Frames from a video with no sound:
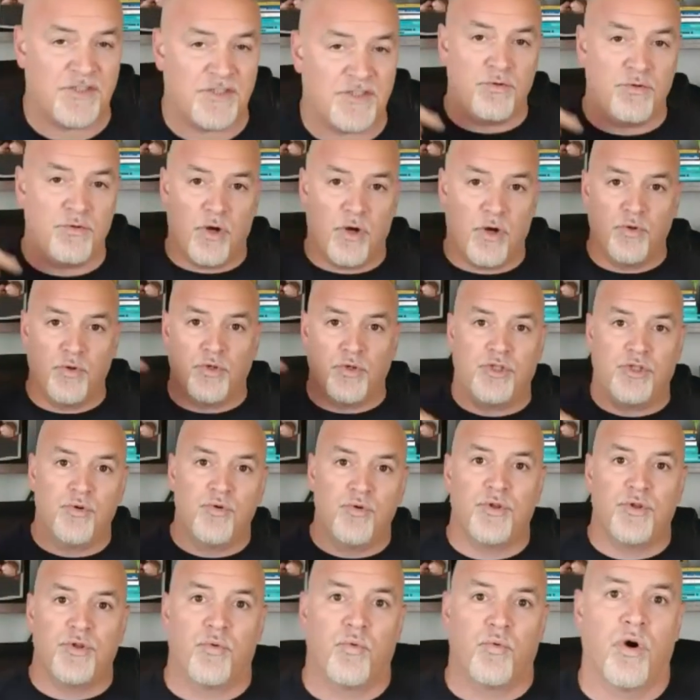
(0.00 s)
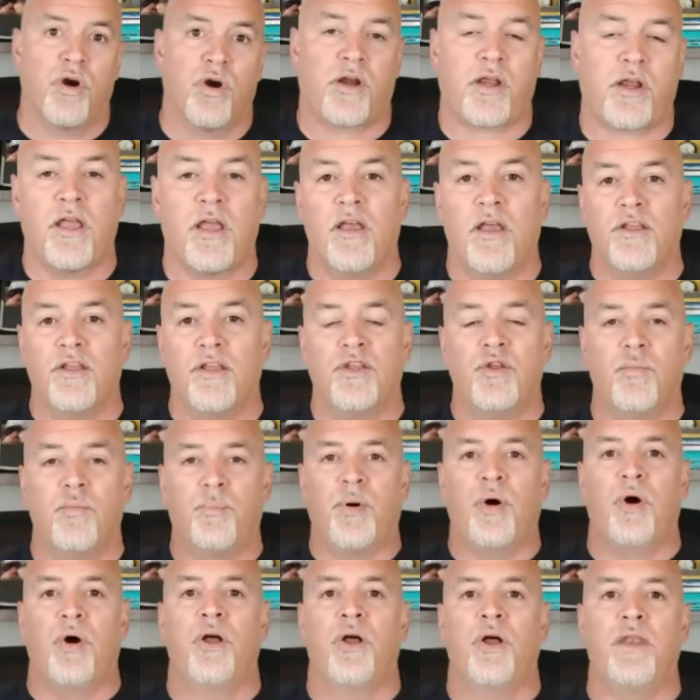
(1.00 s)
you go do the work, you
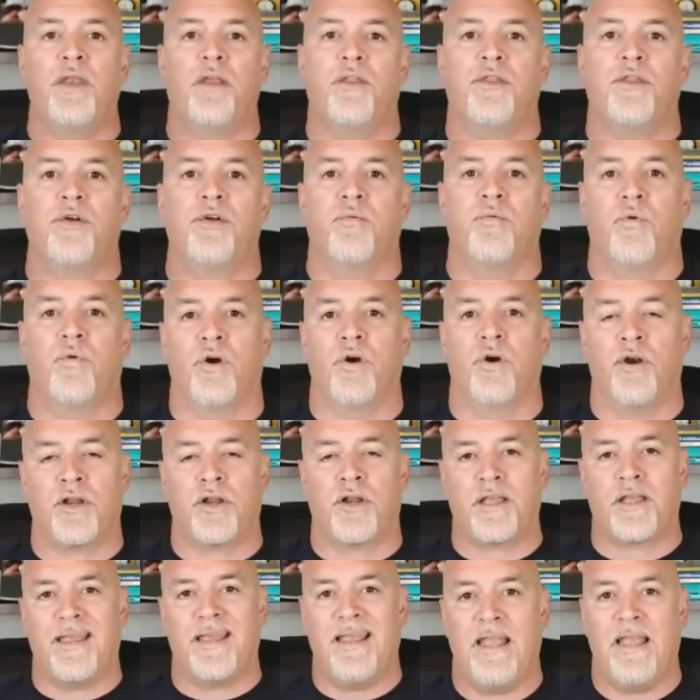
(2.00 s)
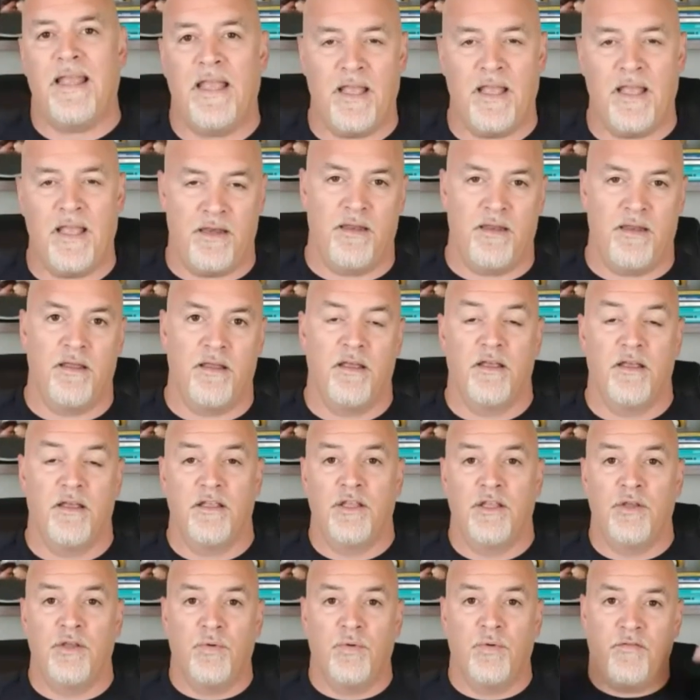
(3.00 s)
put the work in,
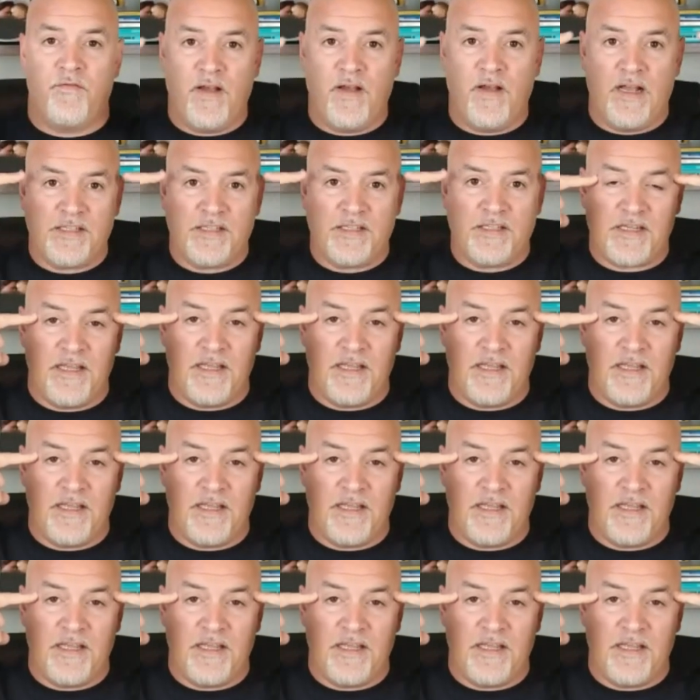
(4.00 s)
you invest